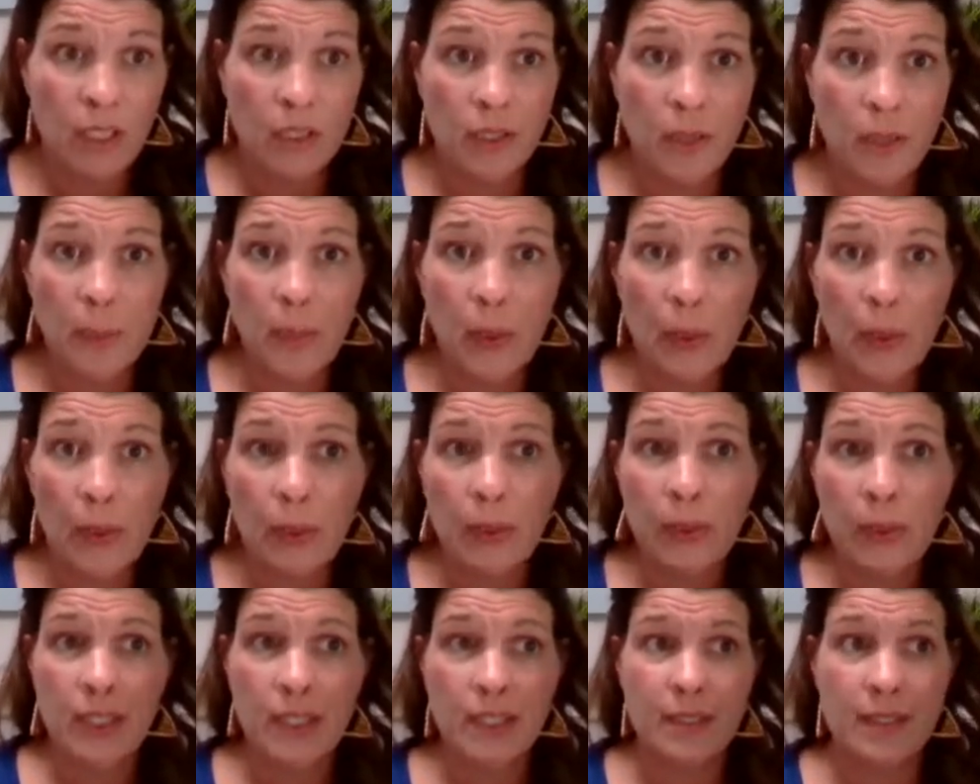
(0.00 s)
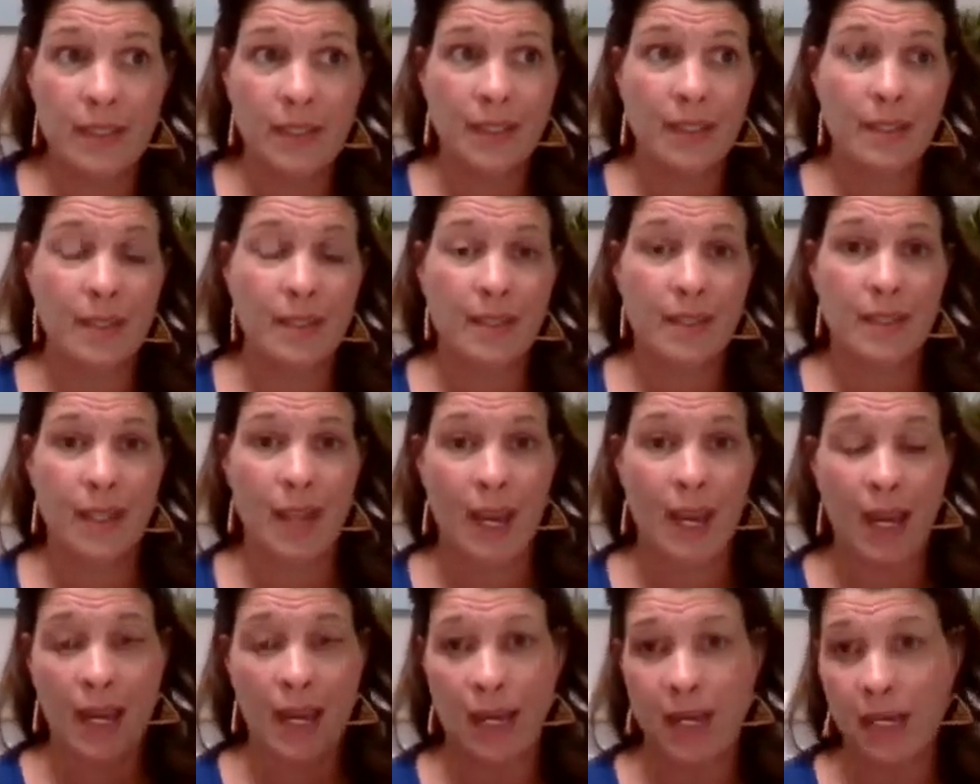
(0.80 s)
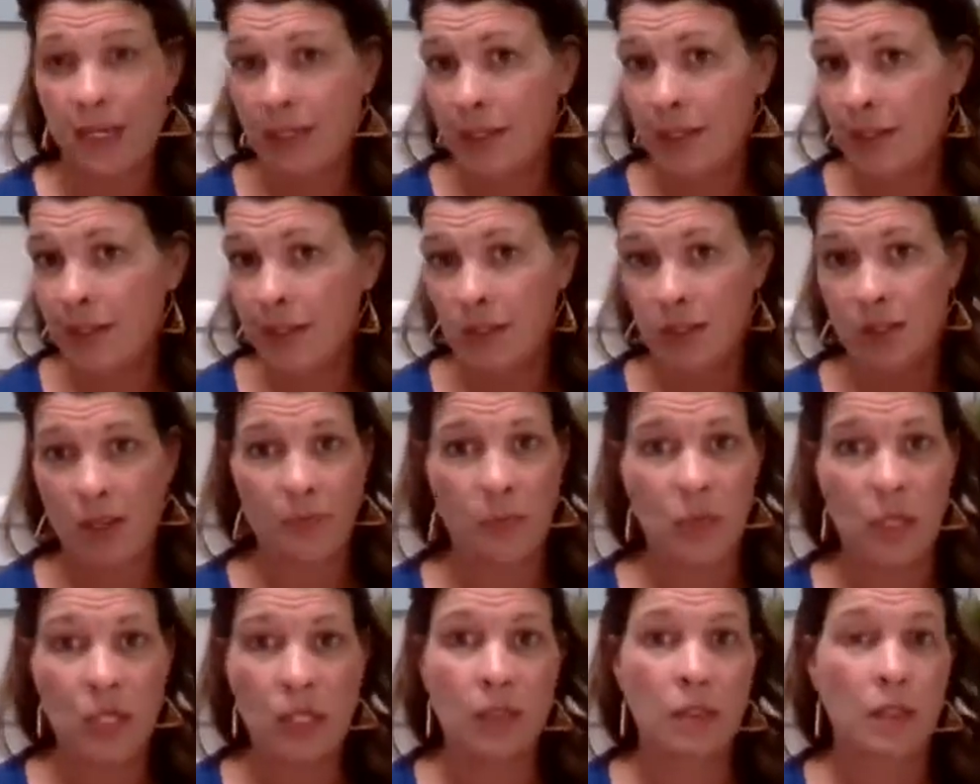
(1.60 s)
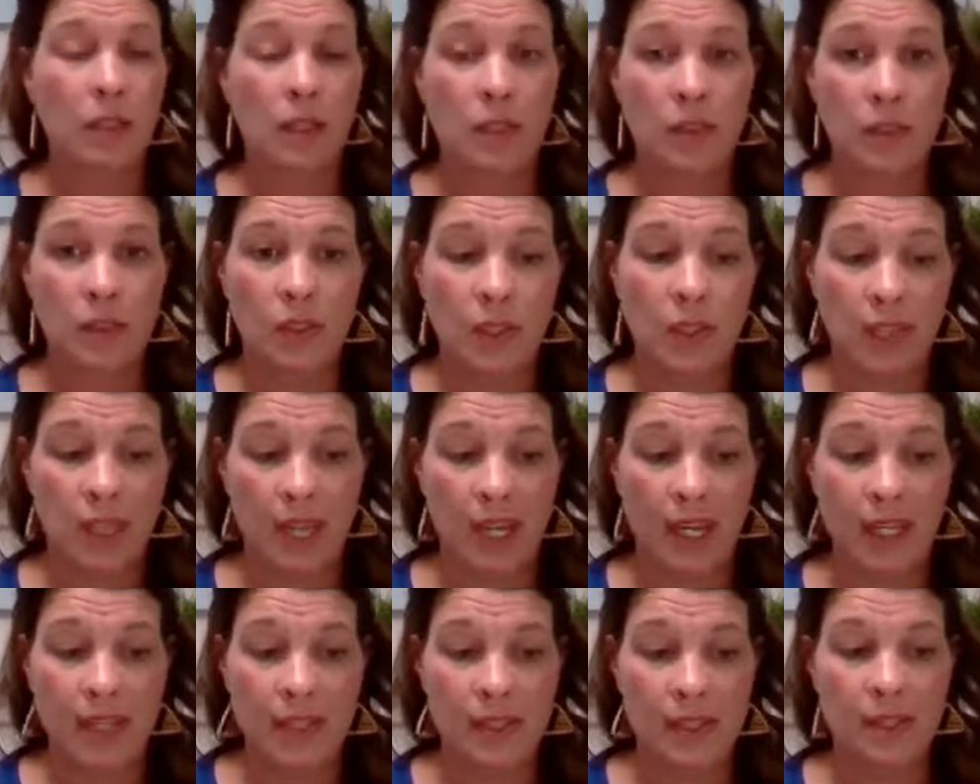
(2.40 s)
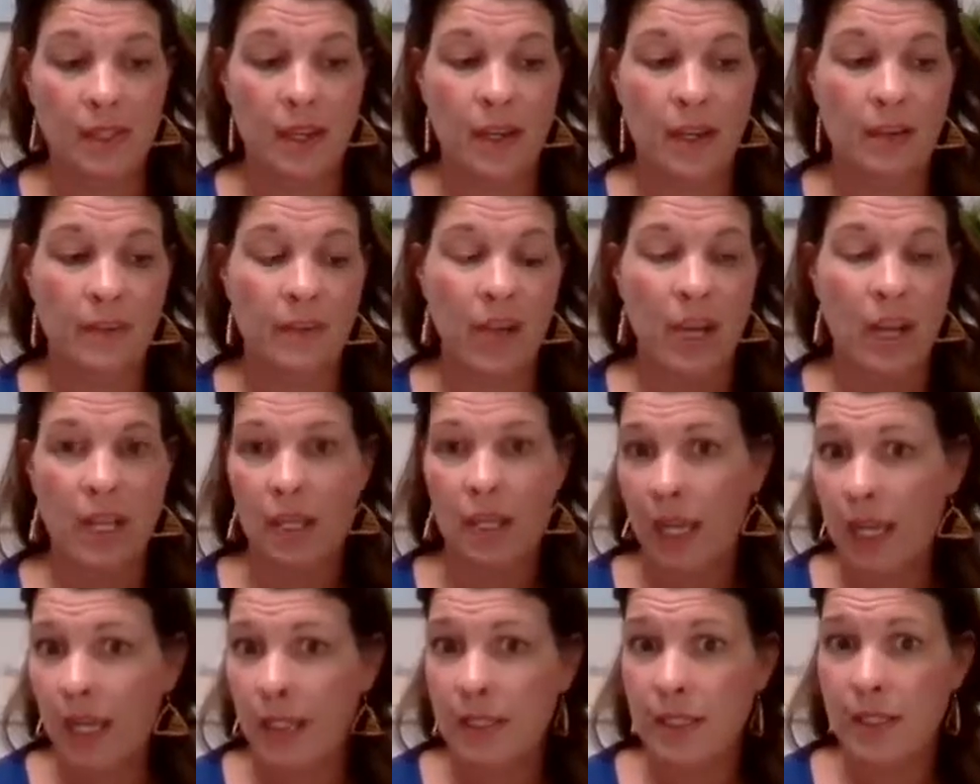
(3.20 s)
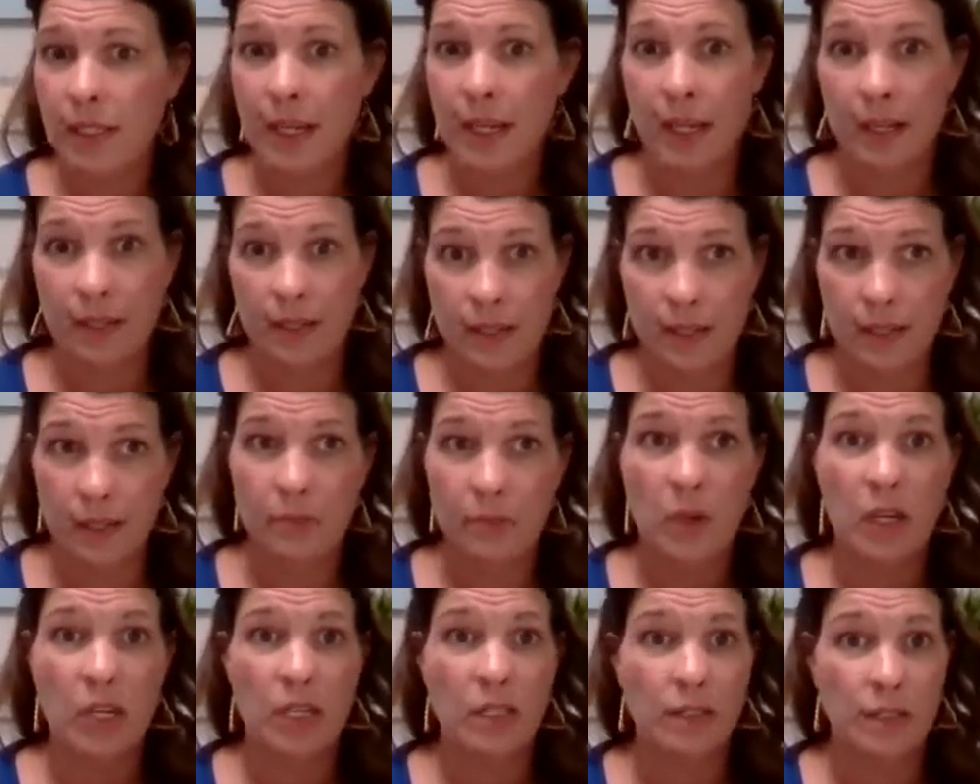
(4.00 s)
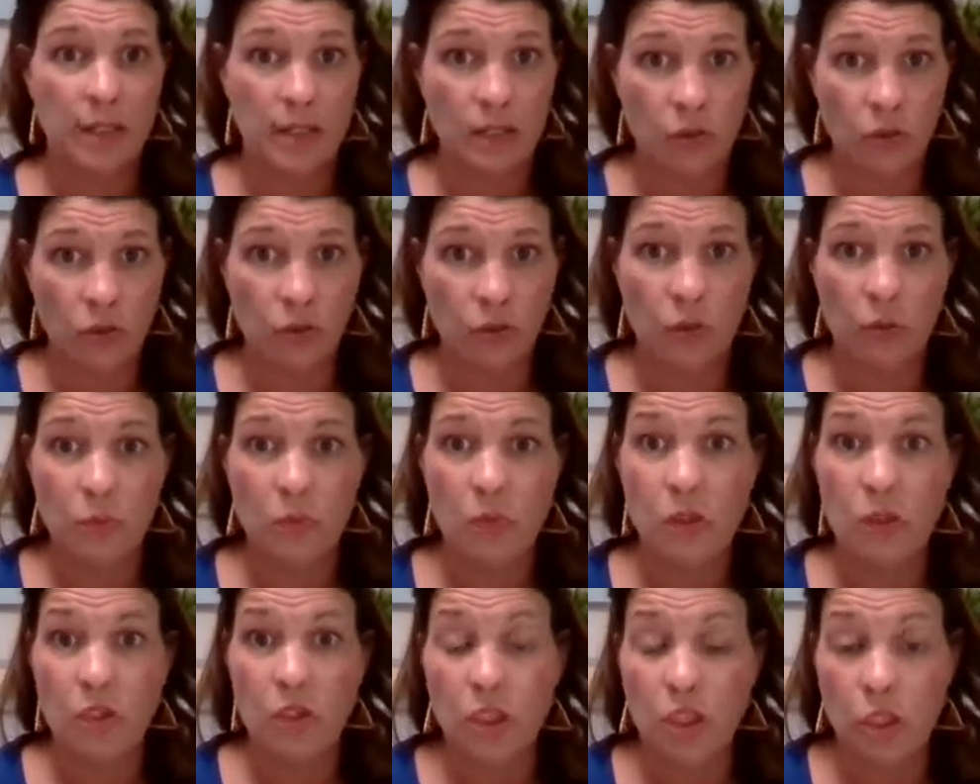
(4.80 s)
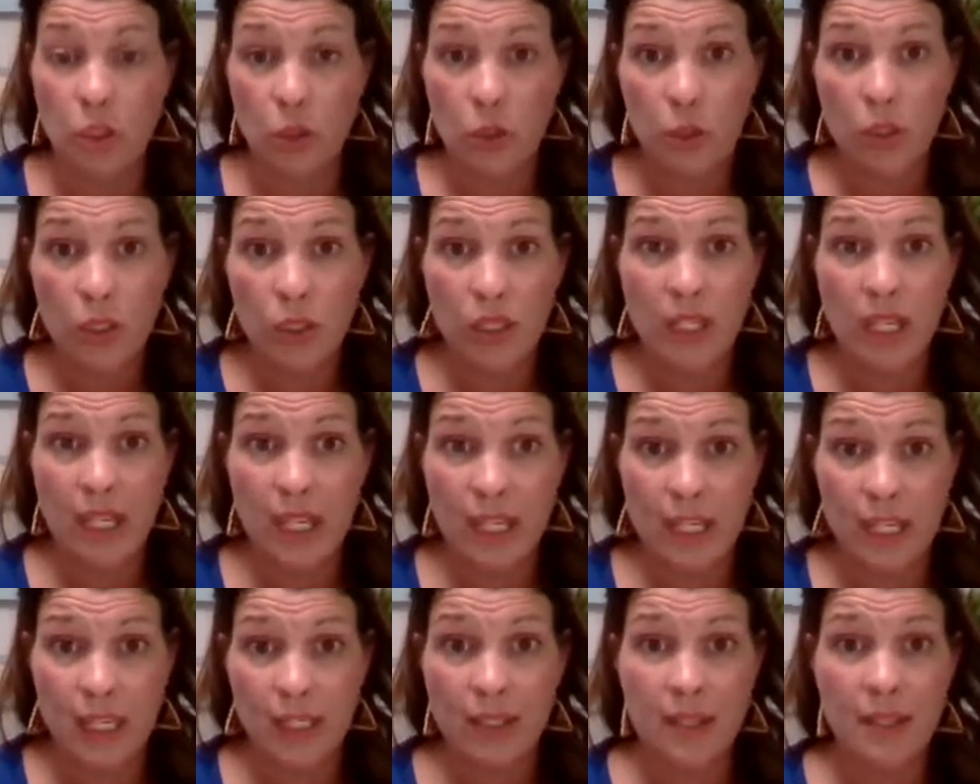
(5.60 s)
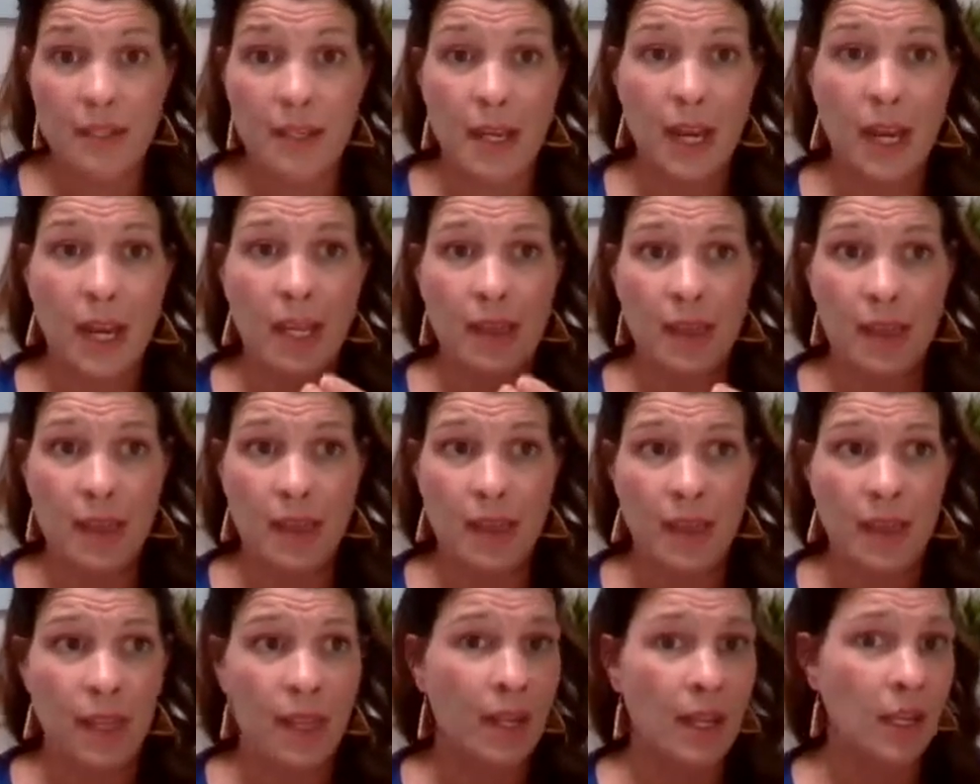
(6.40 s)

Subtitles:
The poll is going to say something along the lines of, I'd like to customize these groups to your needs and